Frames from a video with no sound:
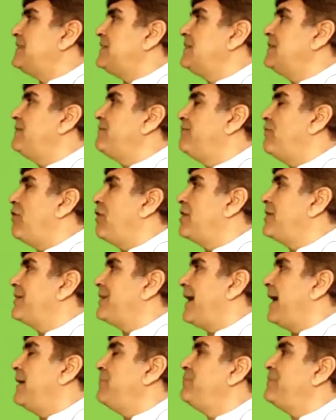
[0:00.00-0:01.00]
T for
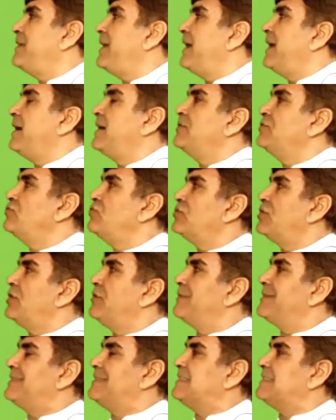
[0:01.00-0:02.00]
time taken to
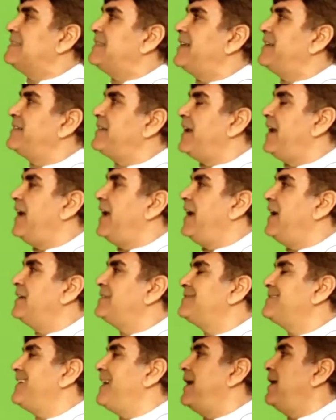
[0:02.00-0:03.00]
cover distance
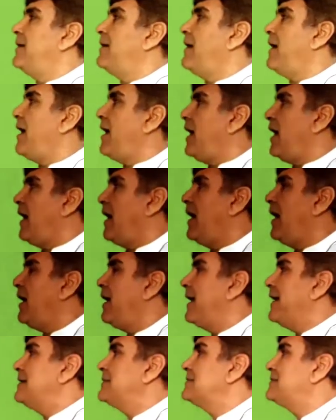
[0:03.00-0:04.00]
S, and
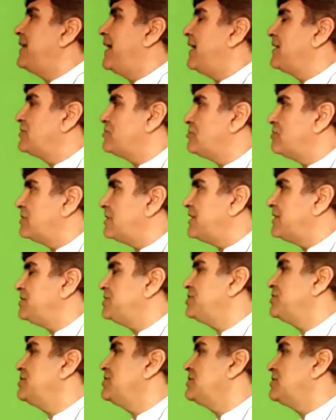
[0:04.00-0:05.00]
A is the
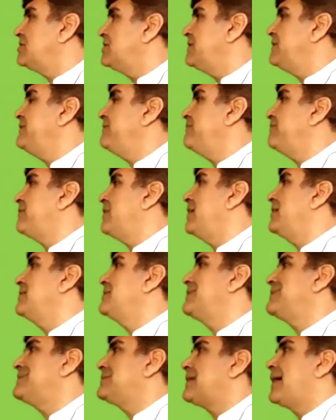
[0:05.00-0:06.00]
acceleration
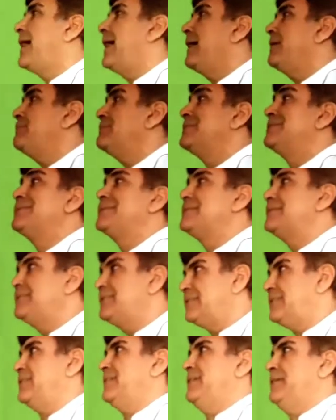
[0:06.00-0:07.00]
during the time
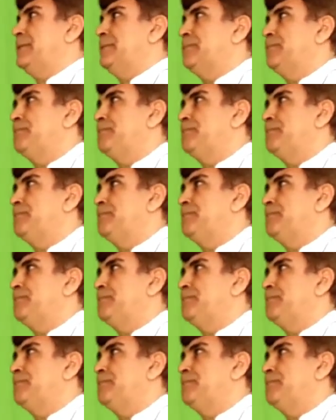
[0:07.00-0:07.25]
T.